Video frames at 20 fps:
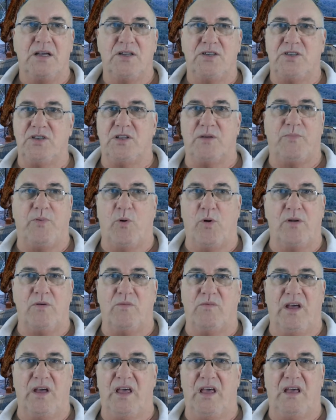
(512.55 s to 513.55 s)
to the point
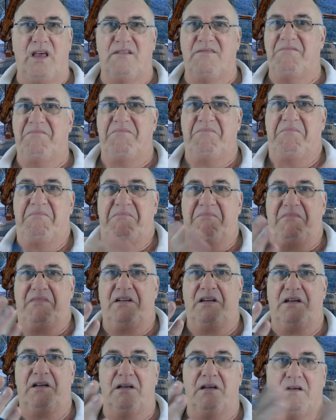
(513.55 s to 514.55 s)
where
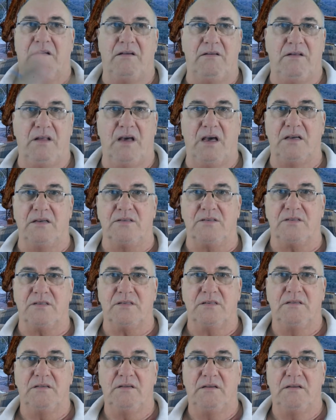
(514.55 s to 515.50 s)
oh, who knows.